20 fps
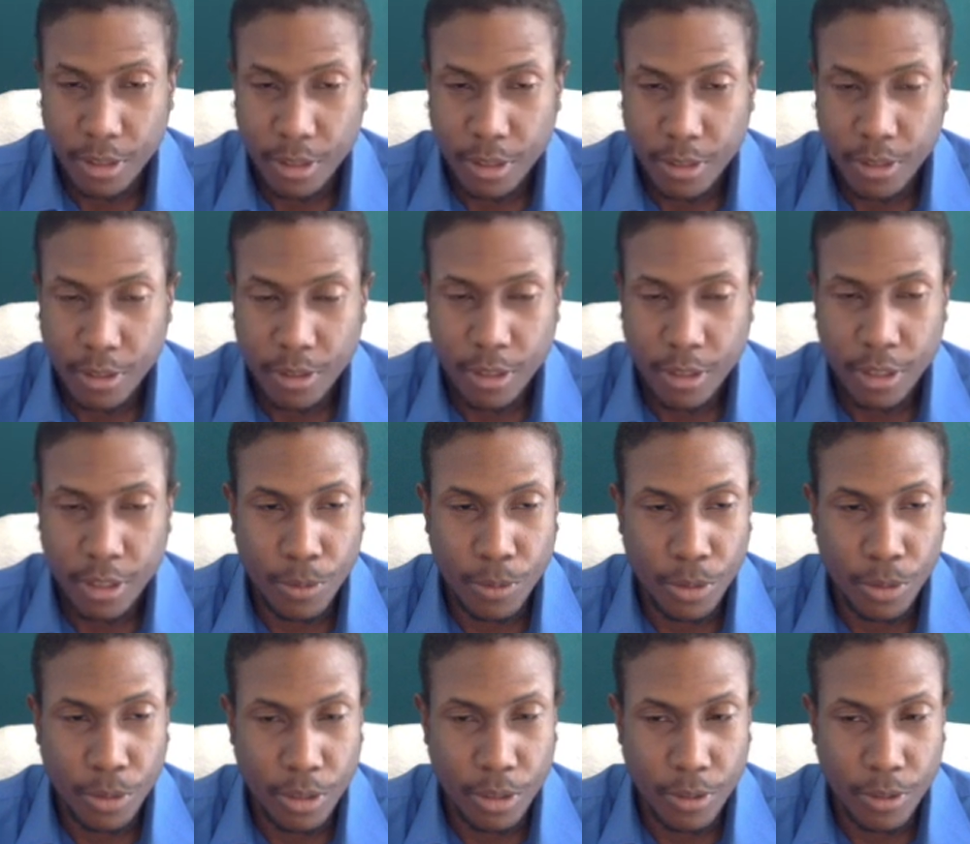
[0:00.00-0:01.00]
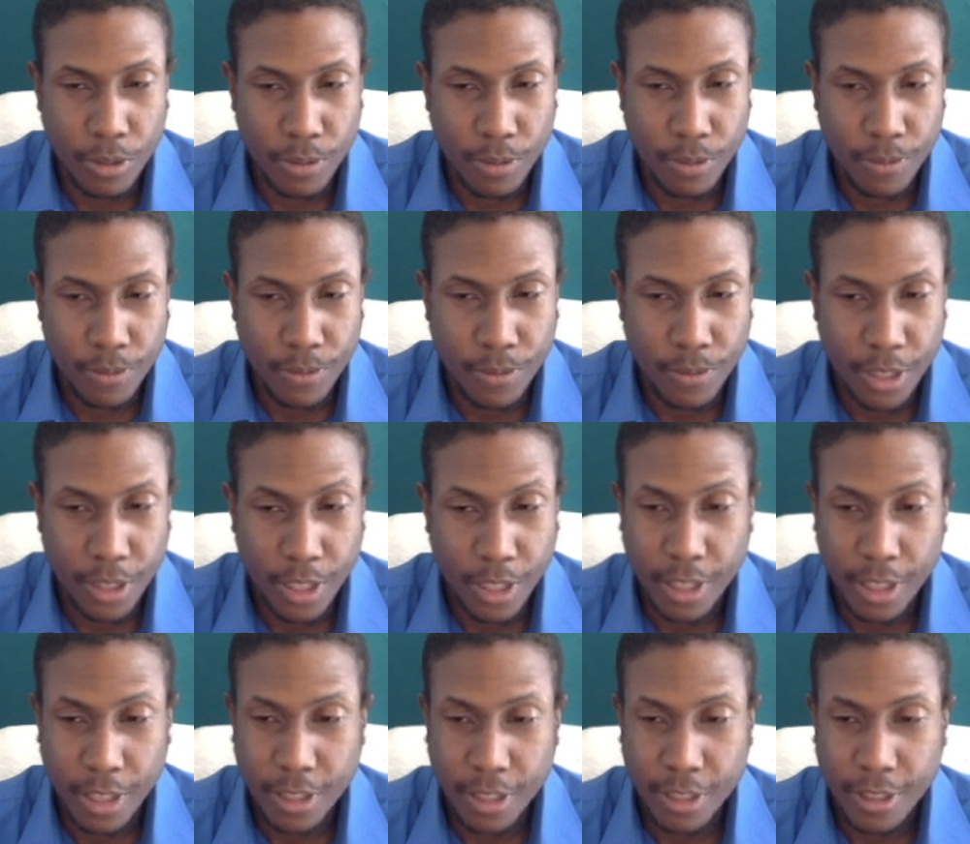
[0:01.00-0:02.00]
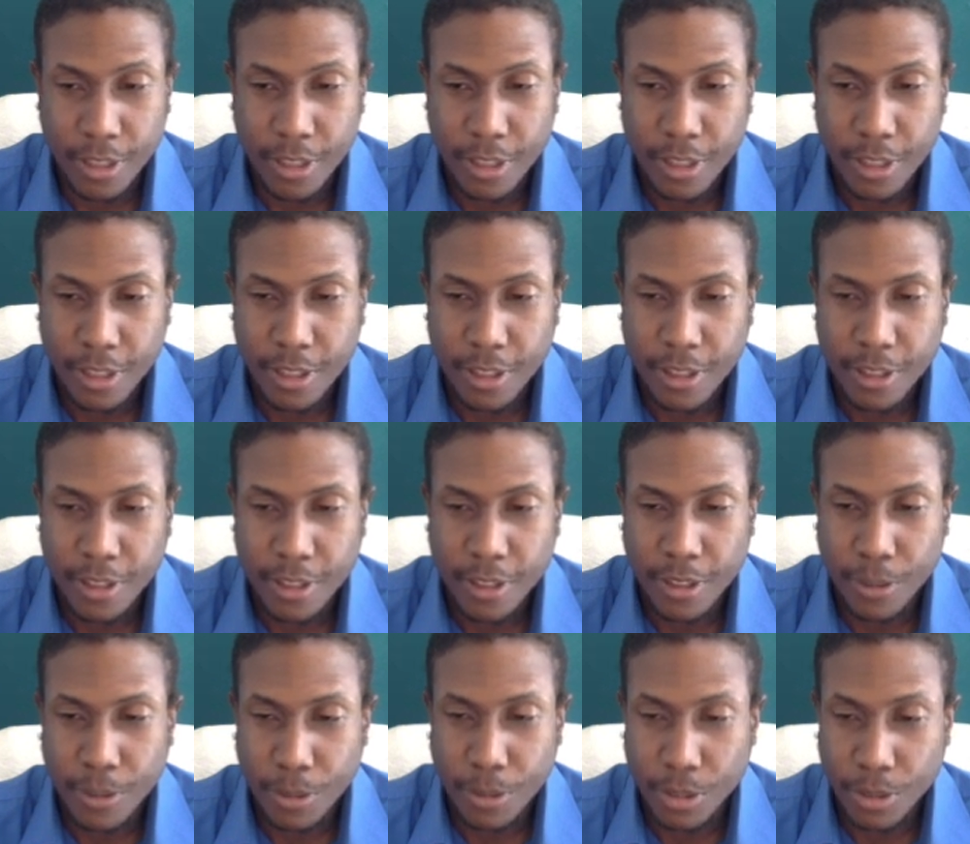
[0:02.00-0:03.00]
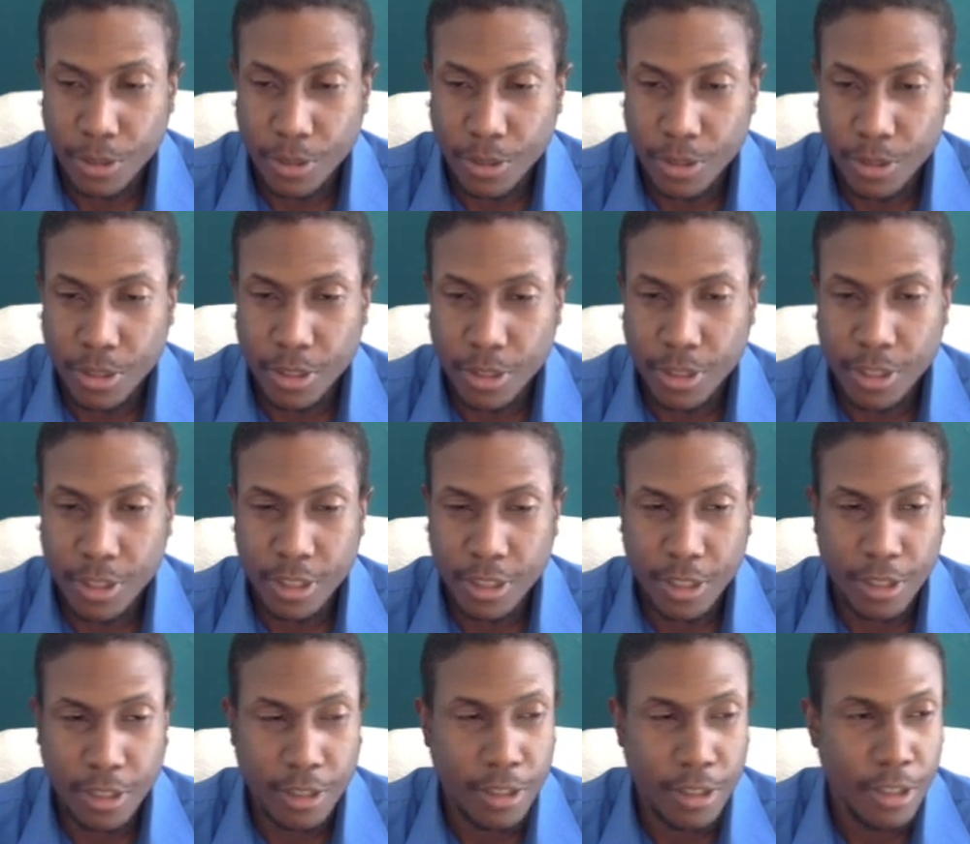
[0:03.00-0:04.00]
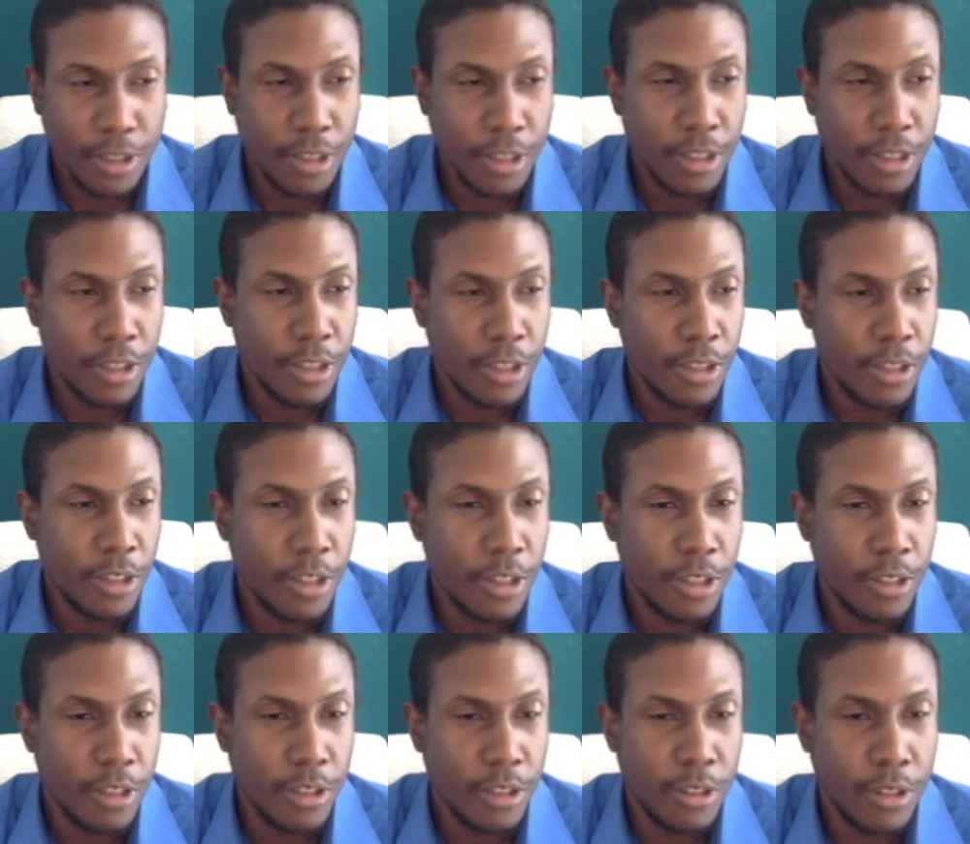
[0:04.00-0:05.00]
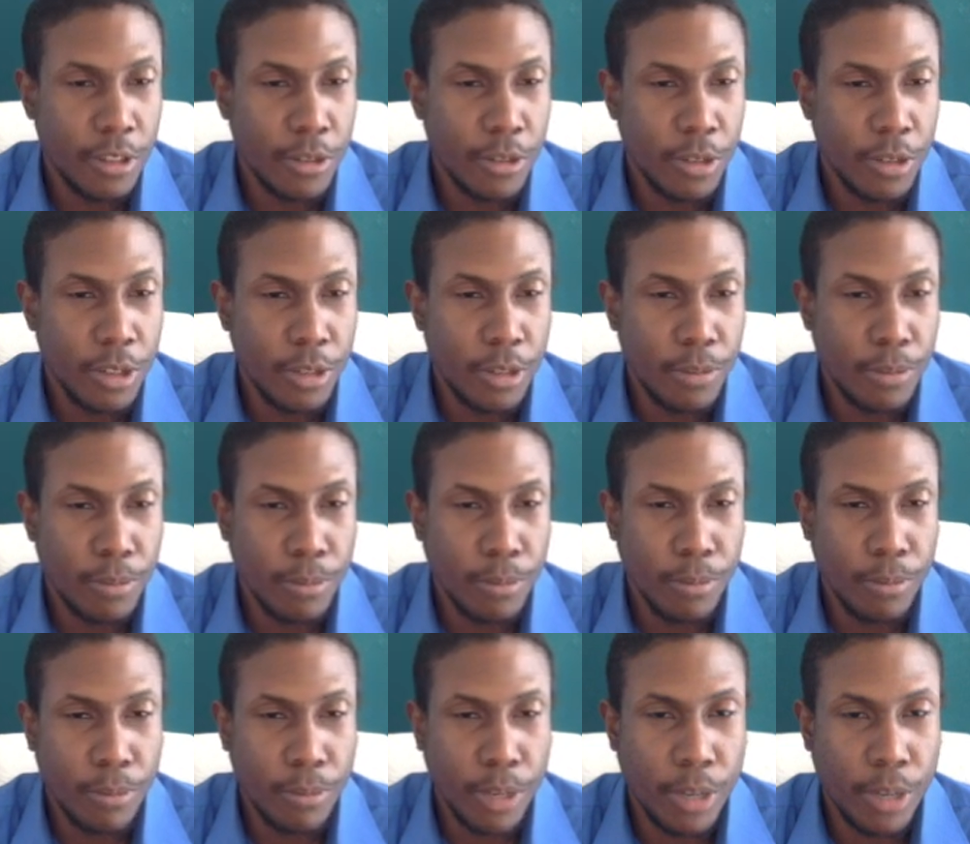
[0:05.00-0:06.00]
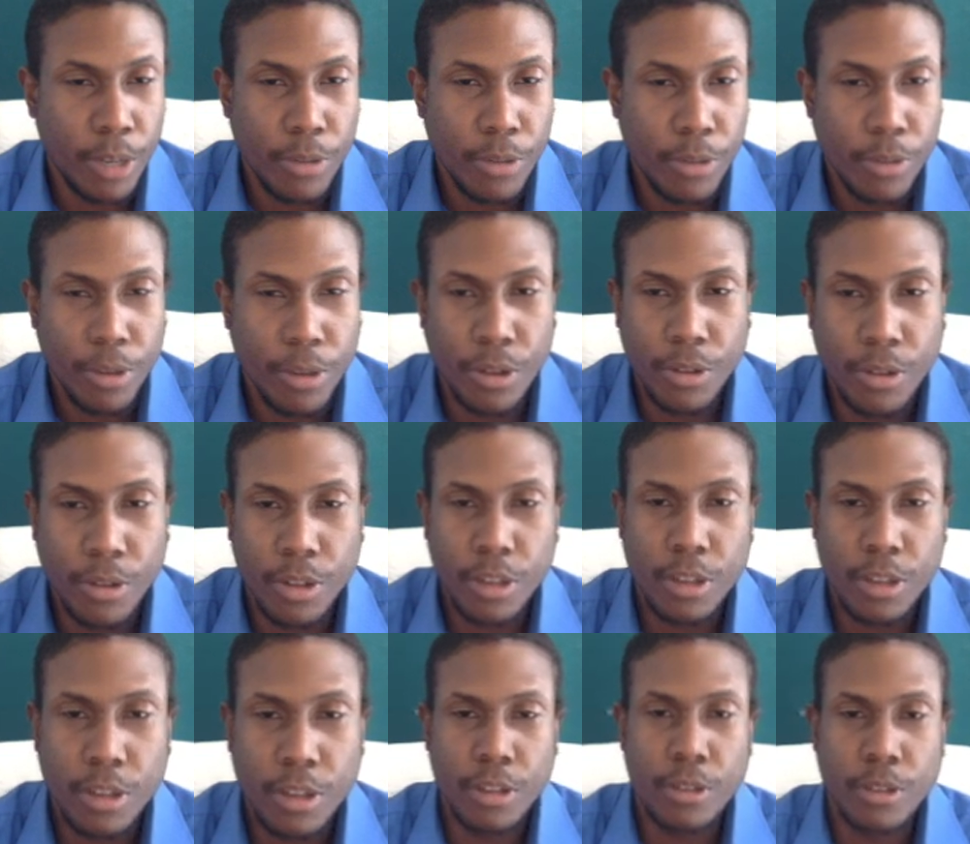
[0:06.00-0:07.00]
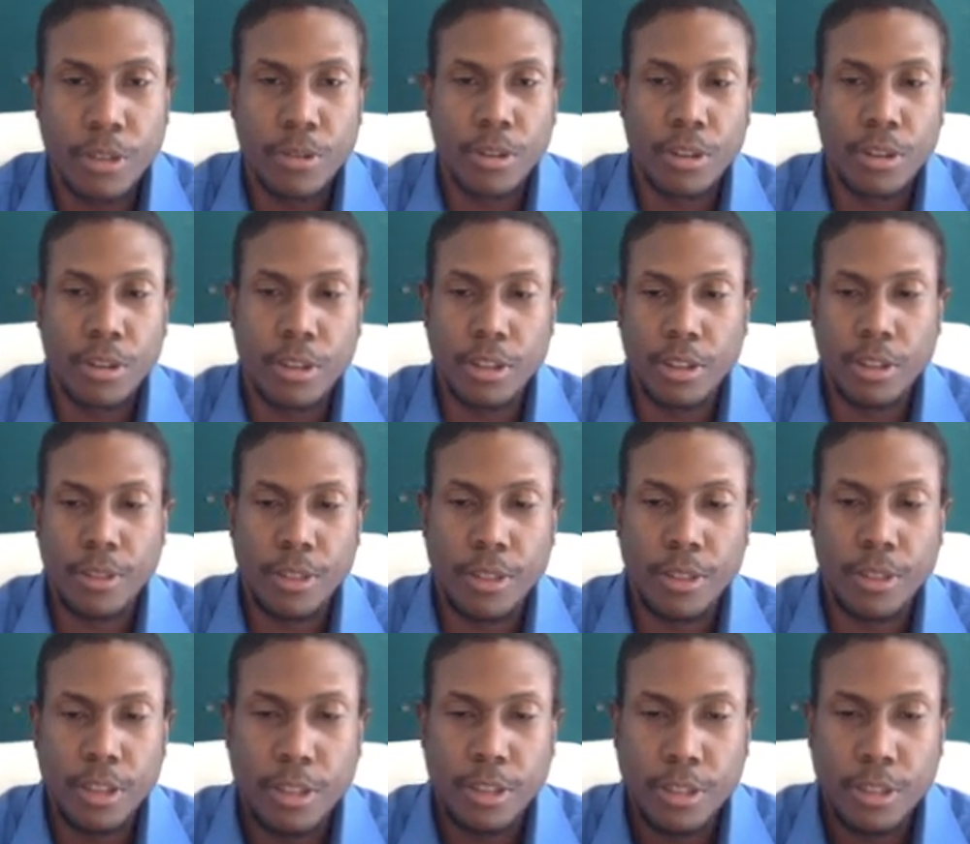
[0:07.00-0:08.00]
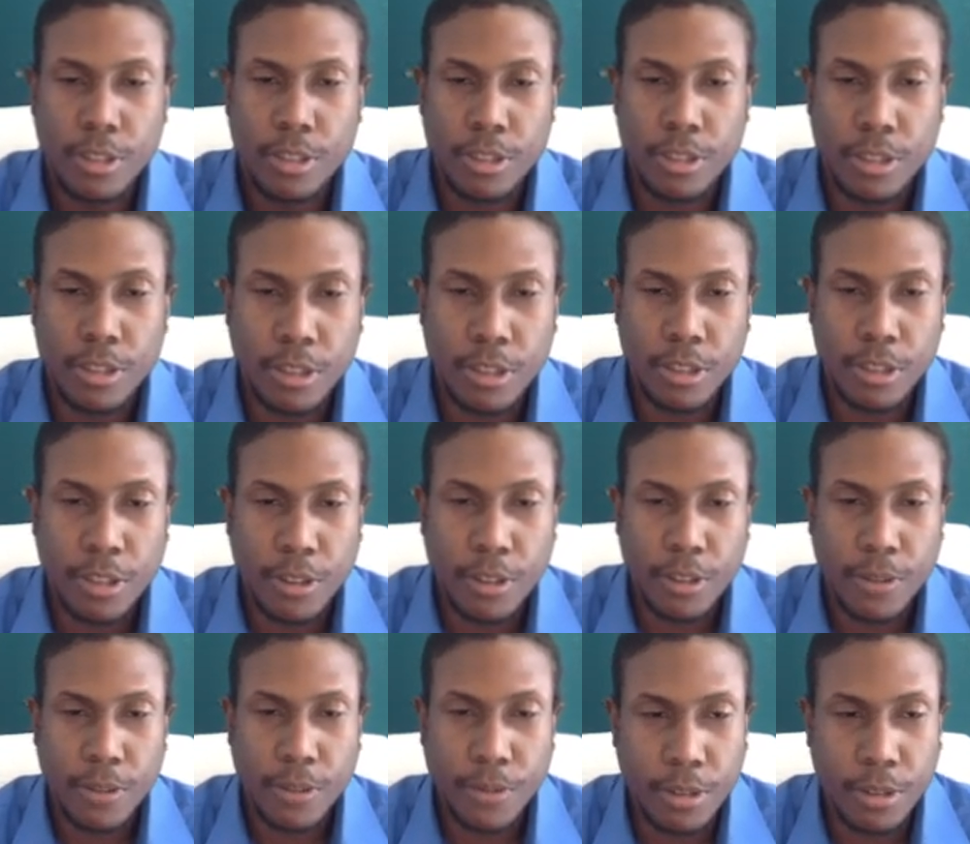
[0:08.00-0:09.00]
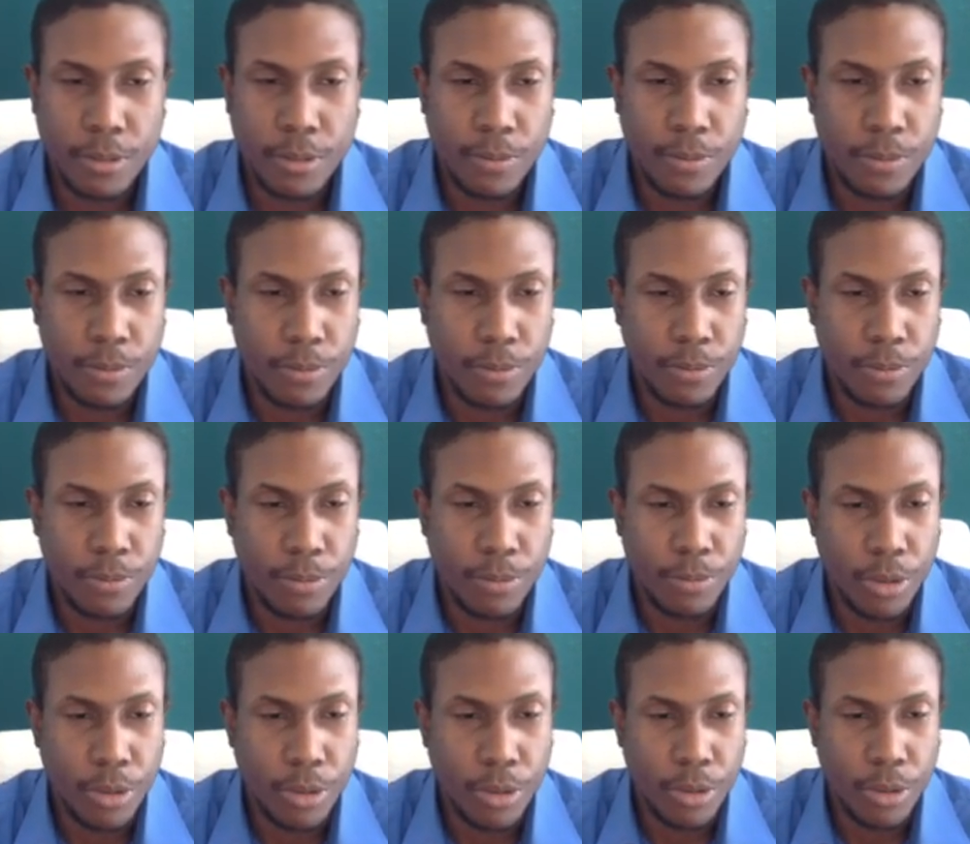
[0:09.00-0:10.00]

then you will get the results you desire. And go ahead and buy through my link, and you're going to get these uh, bonuses